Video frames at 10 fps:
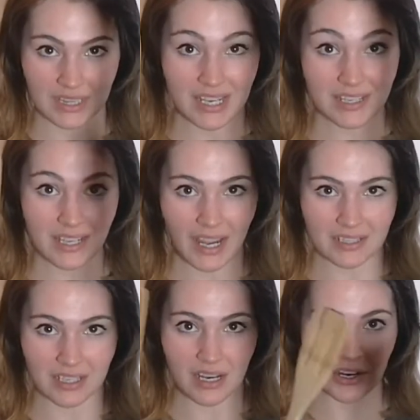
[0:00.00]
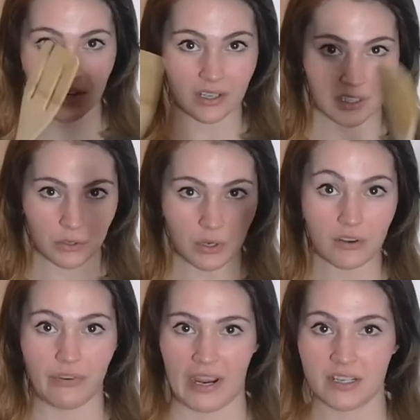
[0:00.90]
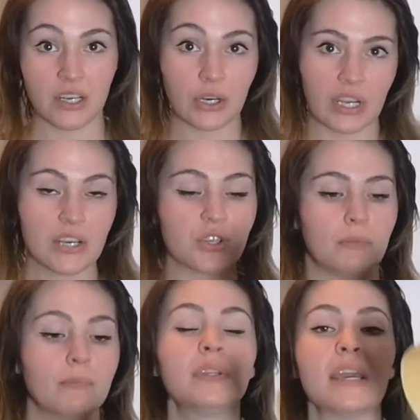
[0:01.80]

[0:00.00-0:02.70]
These guys here you can find in your kitchen.